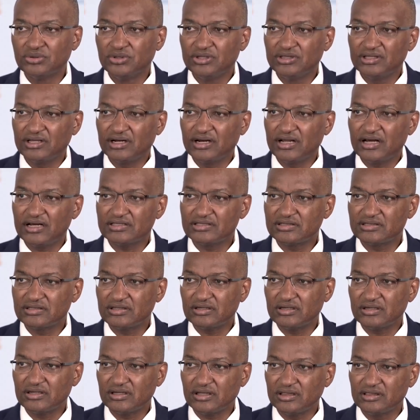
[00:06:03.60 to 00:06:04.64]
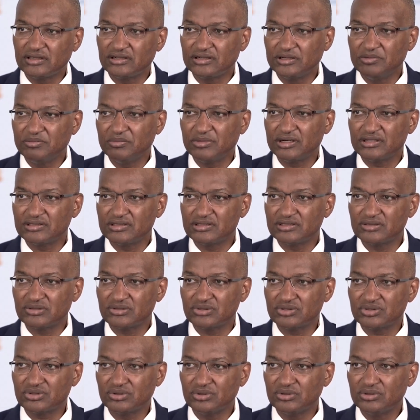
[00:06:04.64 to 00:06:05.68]
the last 3 months or
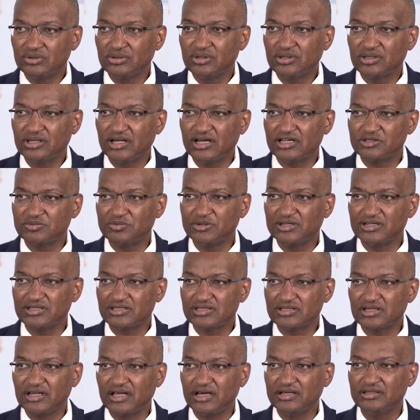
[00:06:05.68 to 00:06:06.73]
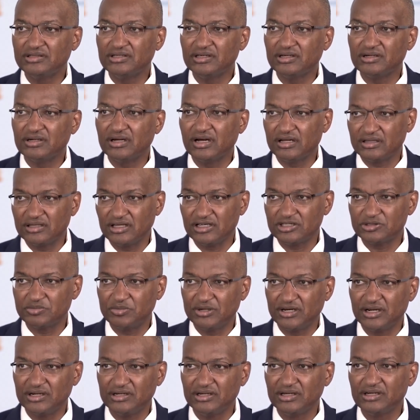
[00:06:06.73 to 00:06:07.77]
so there has been
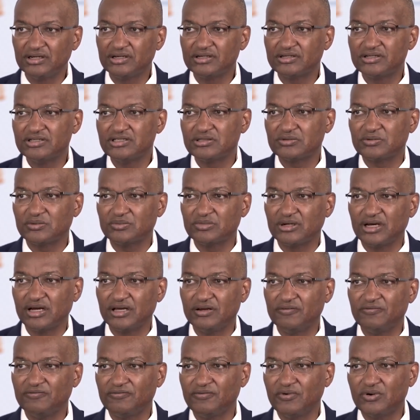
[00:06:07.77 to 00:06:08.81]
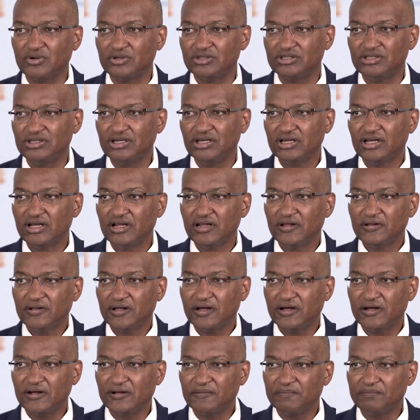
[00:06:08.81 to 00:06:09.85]
an increase from 940,
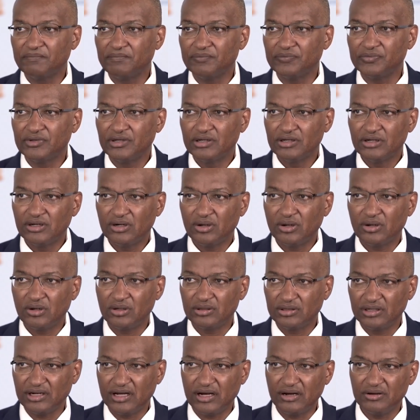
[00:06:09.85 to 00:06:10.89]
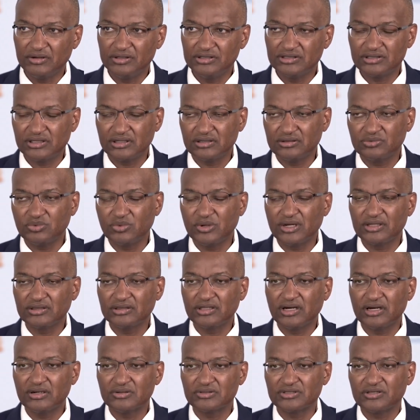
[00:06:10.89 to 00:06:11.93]
or now it's at
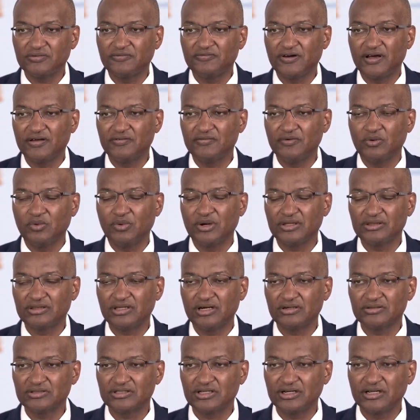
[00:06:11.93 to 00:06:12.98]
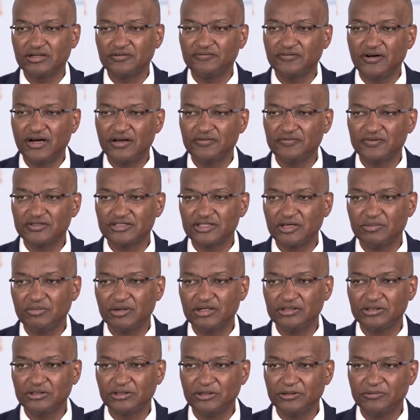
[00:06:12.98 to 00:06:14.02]
1,005 as I
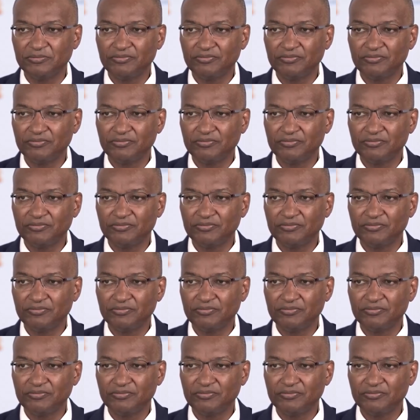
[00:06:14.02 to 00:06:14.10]
mentioned.